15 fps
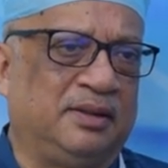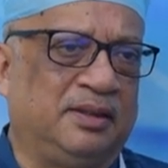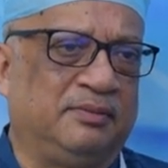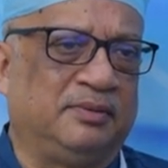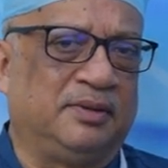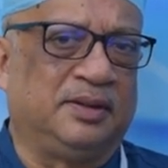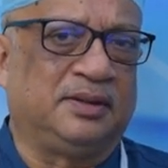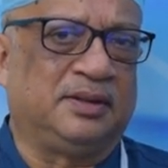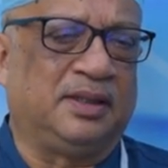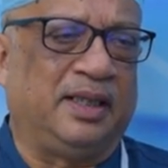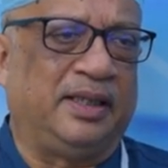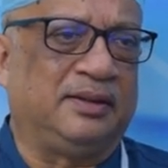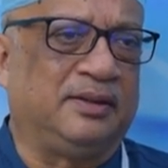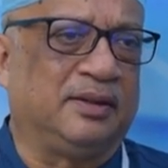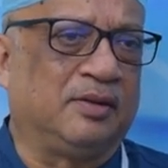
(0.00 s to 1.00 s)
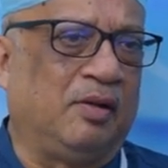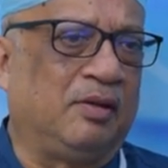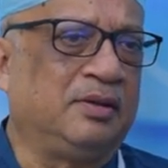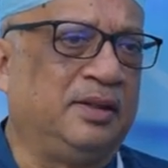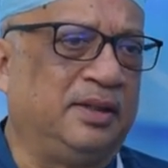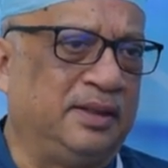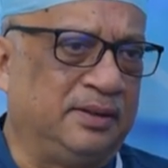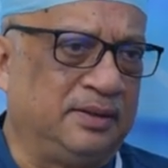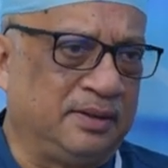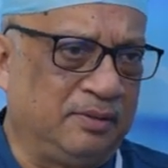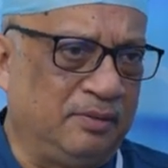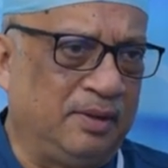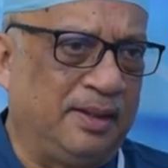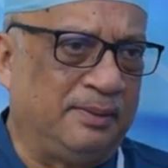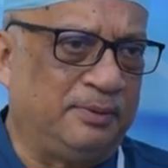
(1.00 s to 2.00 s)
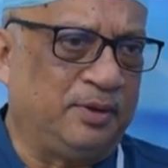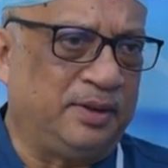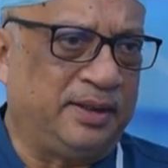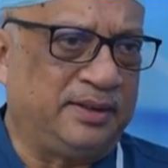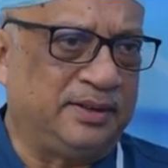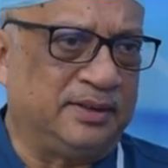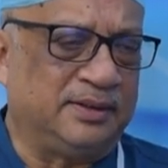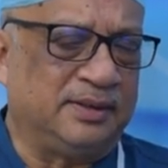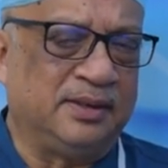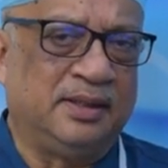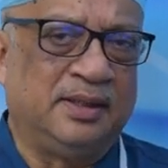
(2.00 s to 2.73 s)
there was like the Cochrane collaboration,